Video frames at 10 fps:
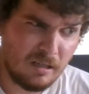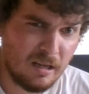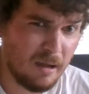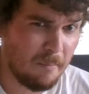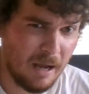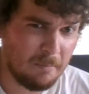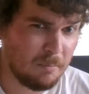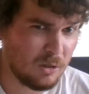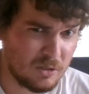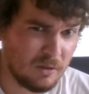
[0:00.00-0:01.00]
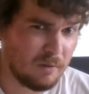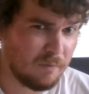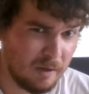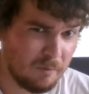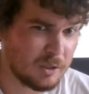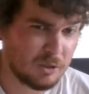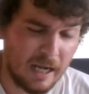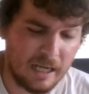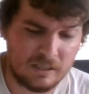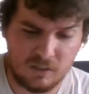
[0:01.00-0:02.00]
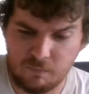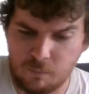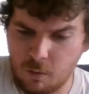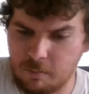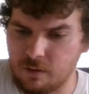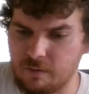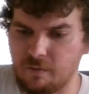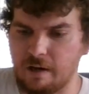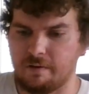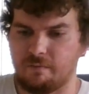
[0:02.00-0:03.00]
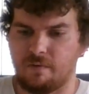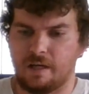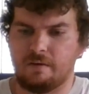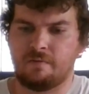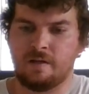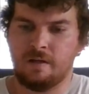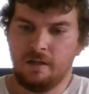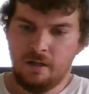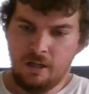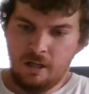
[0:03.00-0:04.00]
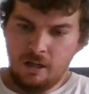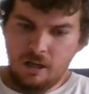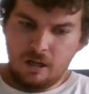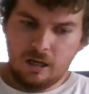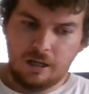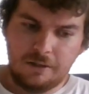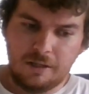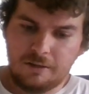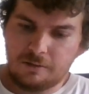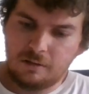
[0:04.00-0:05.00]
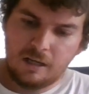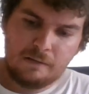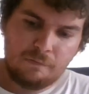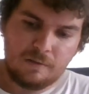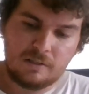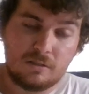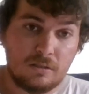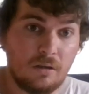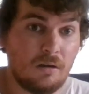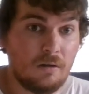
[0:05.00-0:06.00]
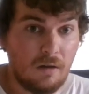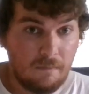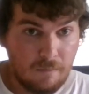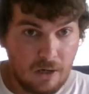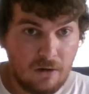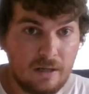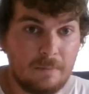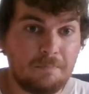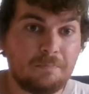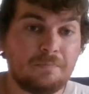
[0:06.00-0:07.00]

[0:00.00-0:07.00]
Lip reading: not my personal favorite track, so 4.5 out of 5. Another Life is a very